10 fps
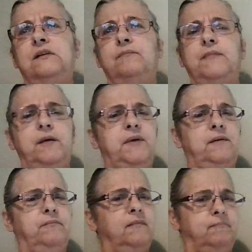
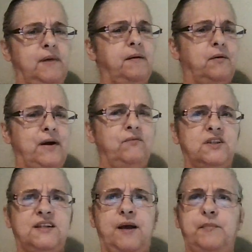maybe around the
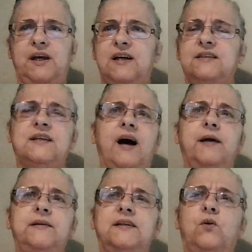same because I
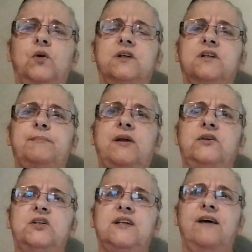did order some
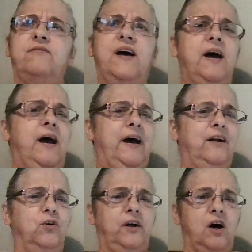other stuff and it
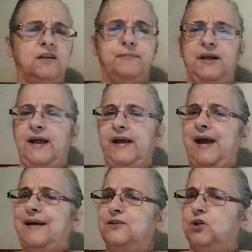only cost me like
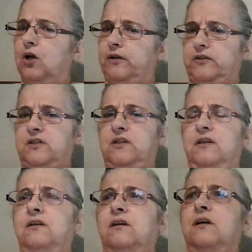eight dollars.
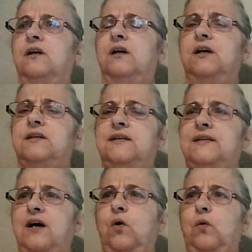
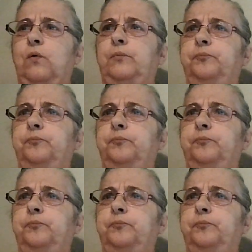So